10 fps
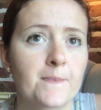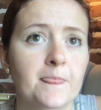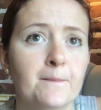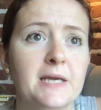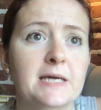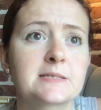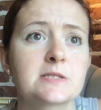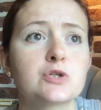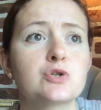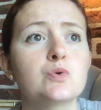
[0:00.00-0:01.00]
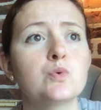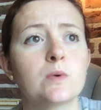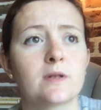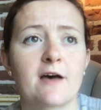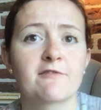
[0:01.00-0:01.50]
Because you
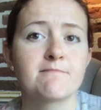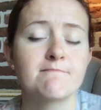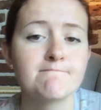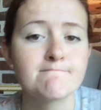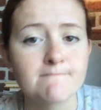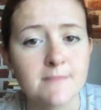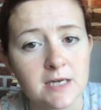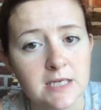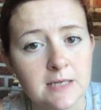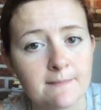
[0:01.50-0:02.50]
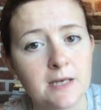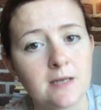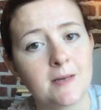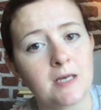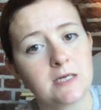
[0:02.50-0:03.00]
will have many, many,
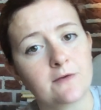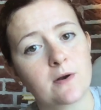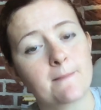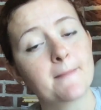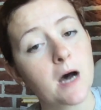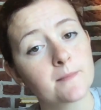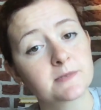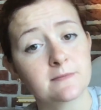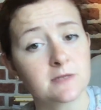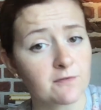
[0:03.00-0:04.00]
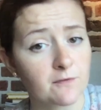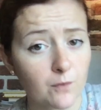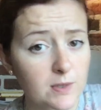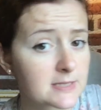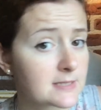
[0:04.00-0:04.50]
many different moms and different
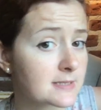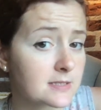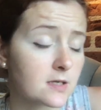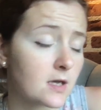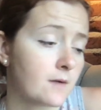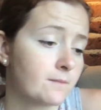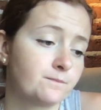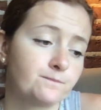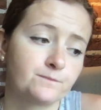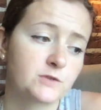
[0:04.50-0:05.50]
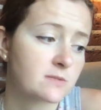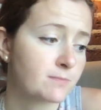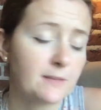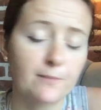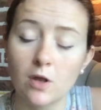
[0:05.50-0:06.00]
voices and just
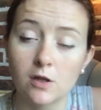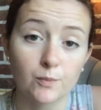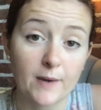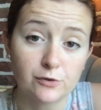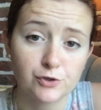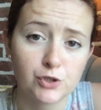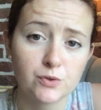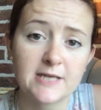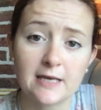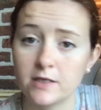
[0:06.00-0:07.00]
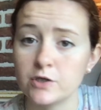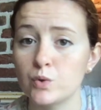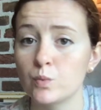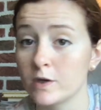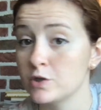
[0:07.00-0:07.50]
people all around you telling
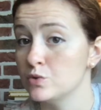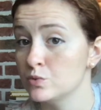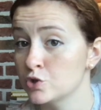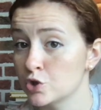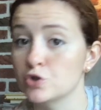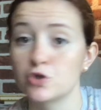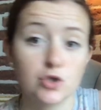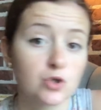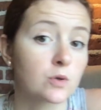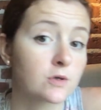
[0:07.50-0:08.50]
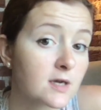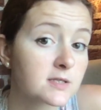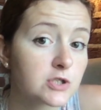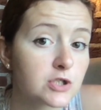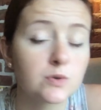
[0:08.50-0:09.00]
you what you should do or not
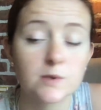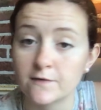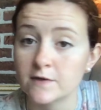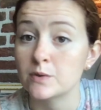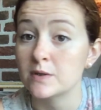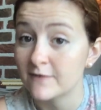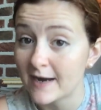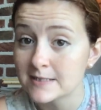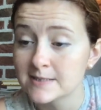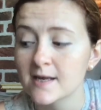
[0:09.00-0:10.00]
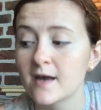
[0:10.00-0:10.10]
to do, giving you advice.